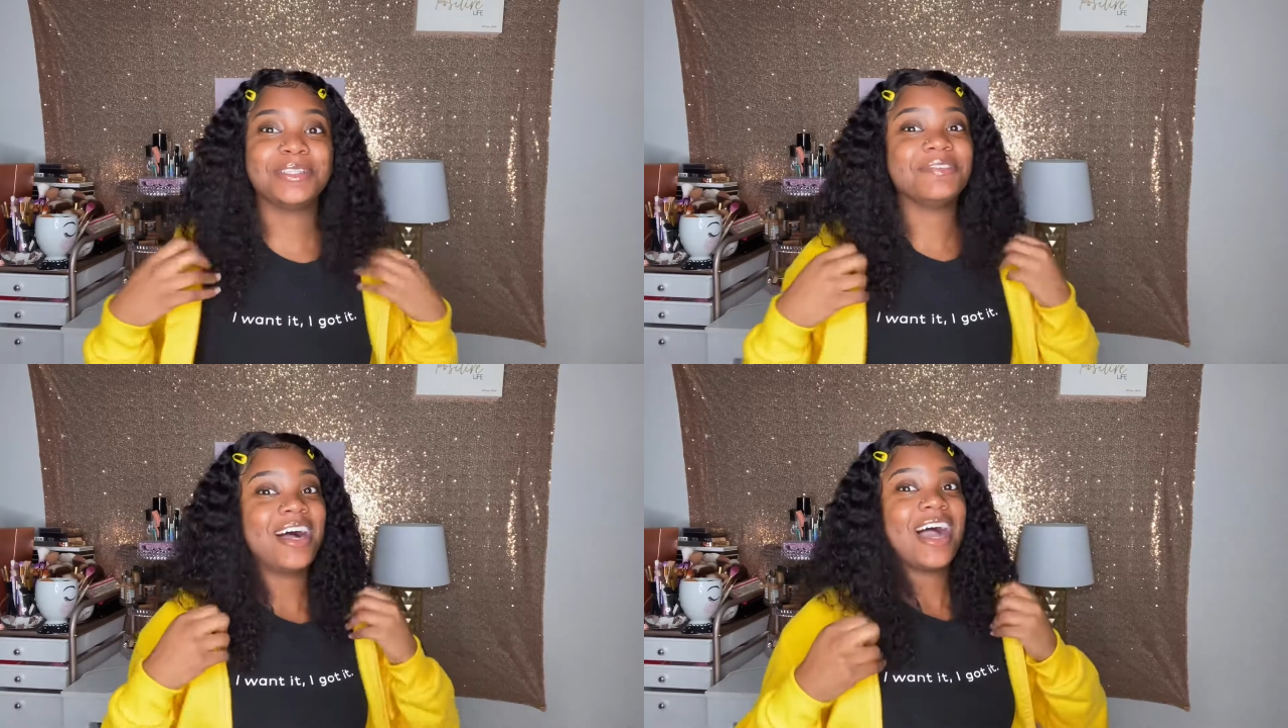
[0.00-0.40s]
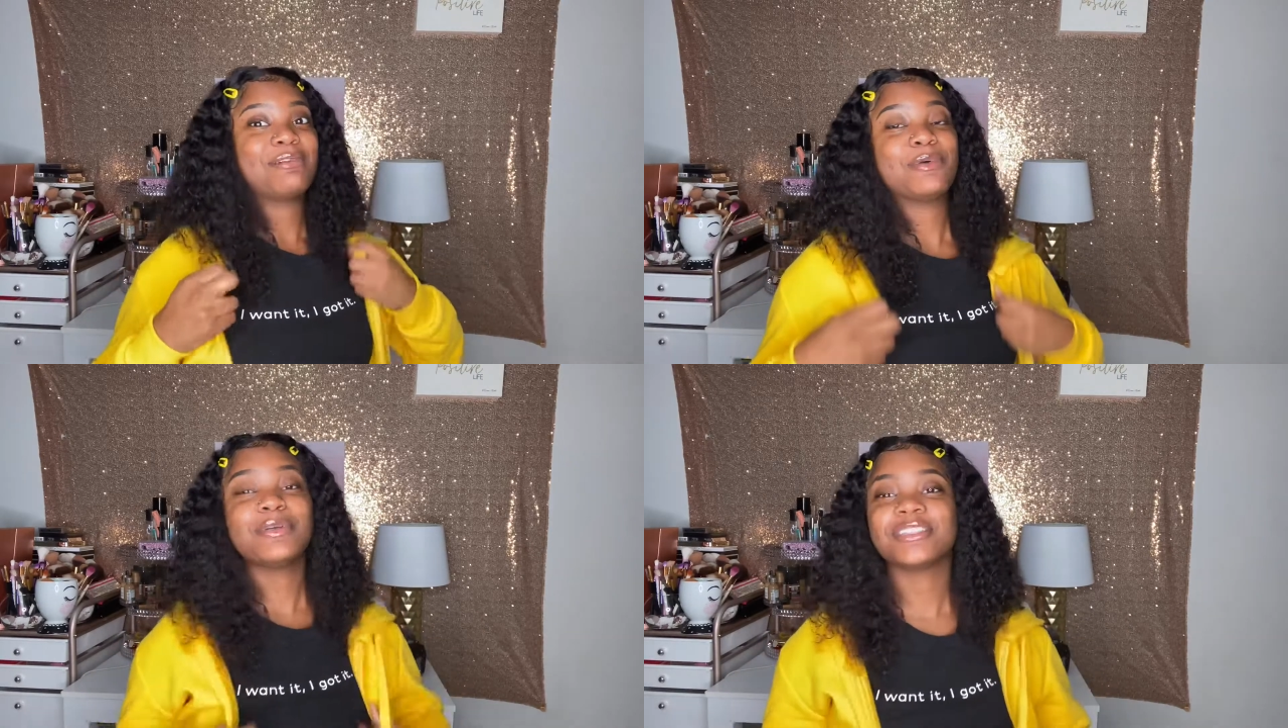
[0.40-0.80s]
vibe,
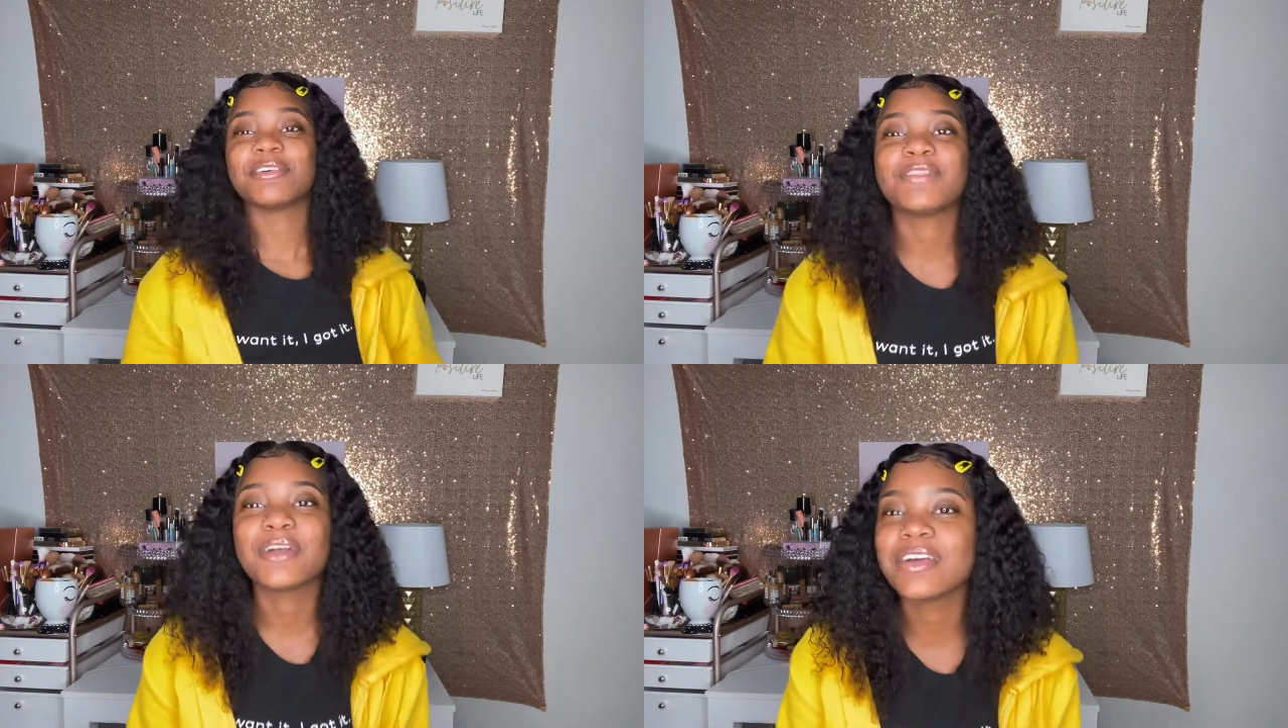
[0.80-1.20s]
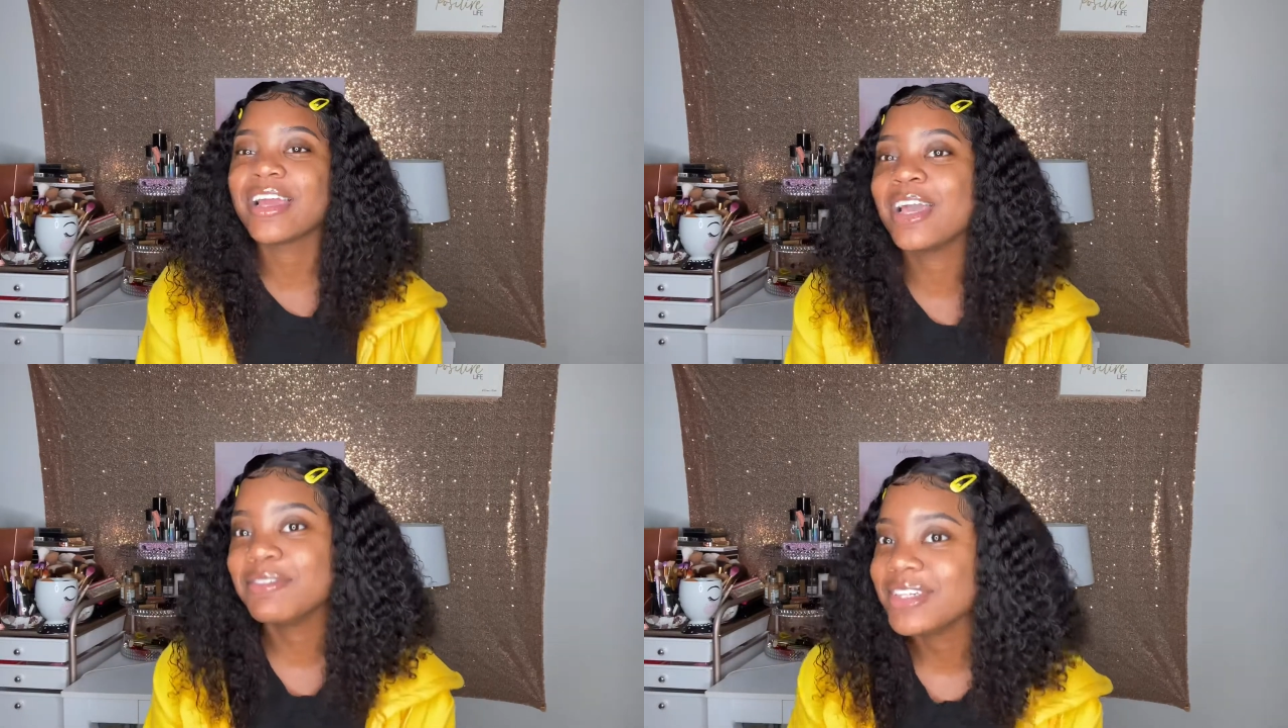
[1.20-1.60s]
we used to flirt
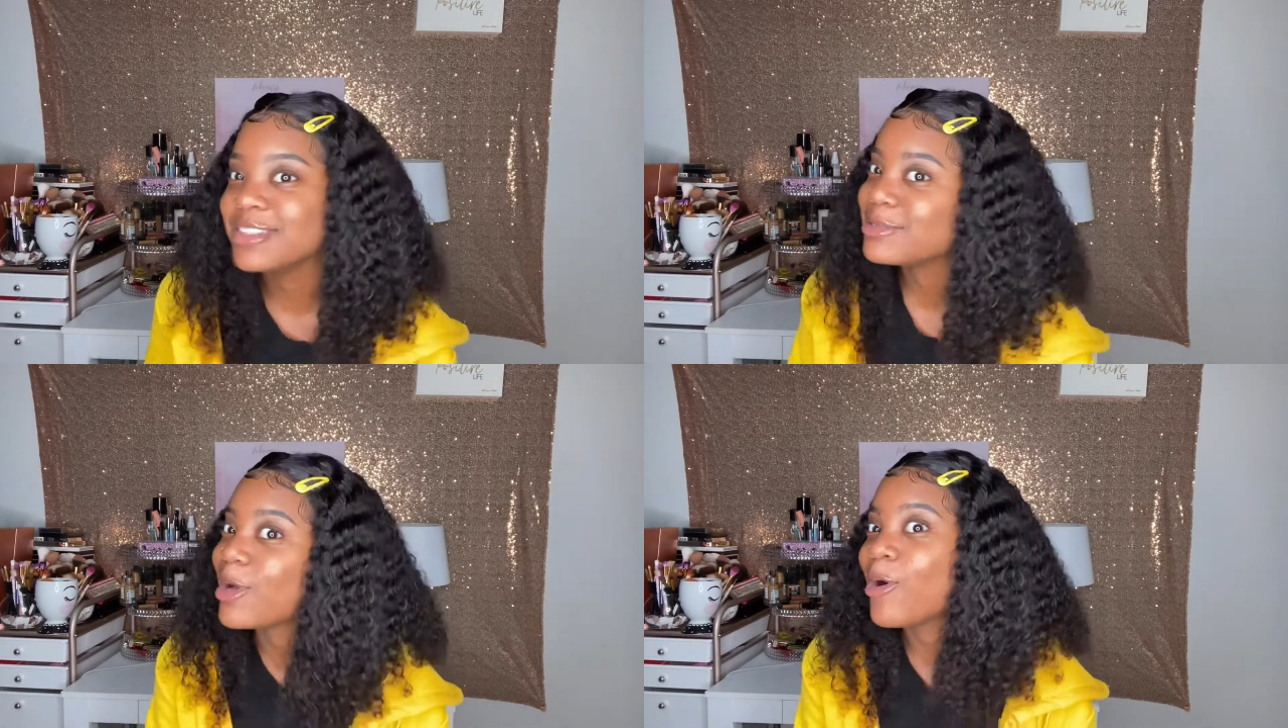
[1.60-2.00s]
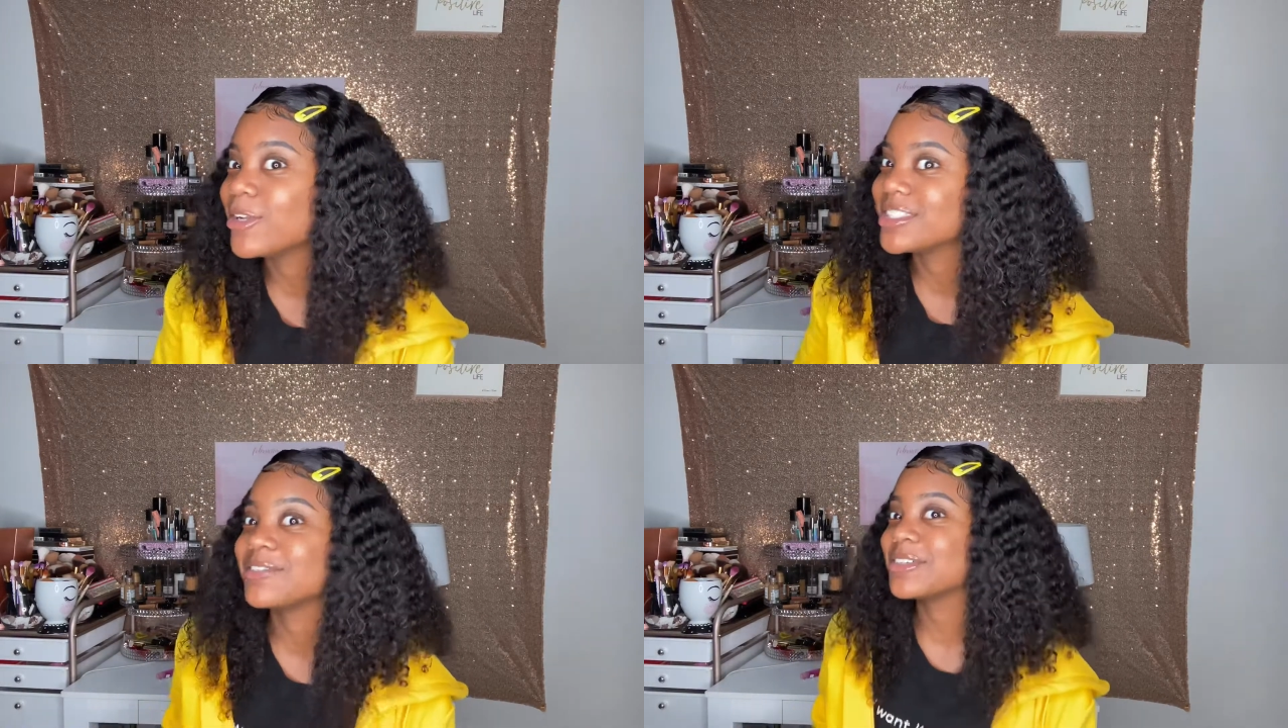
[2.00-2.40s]
heavy all
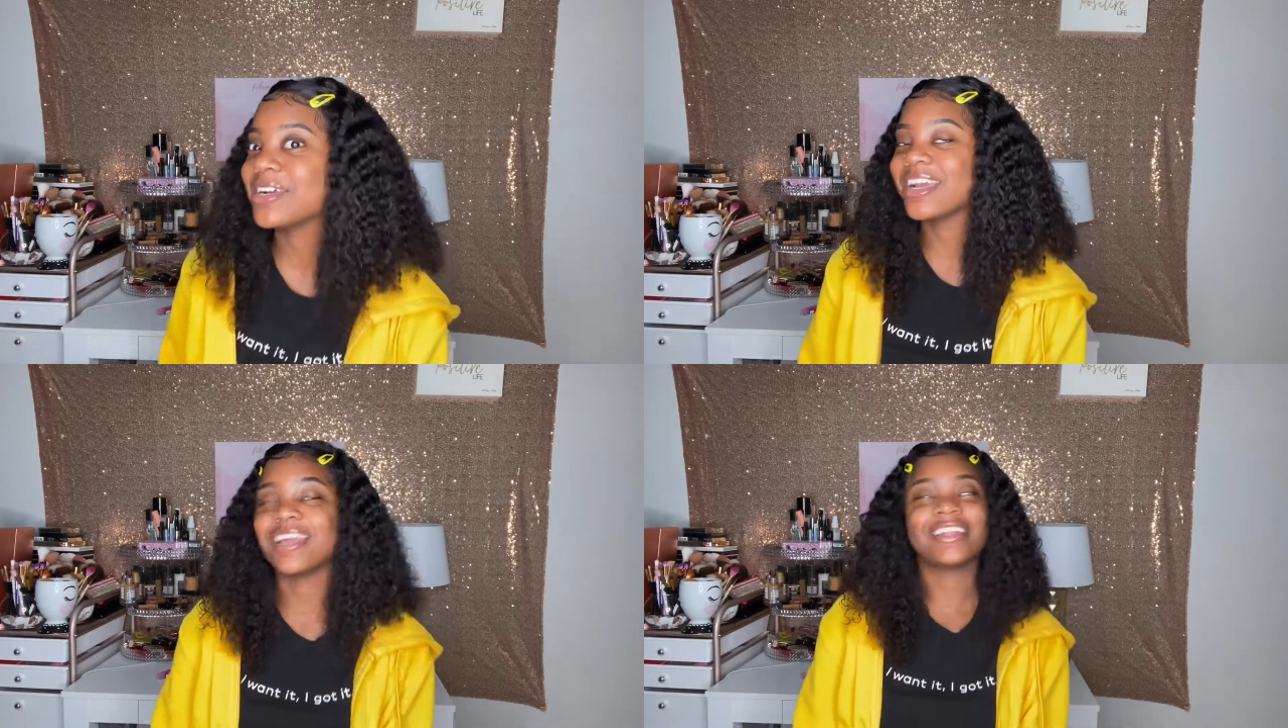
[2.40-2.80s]
7th grade,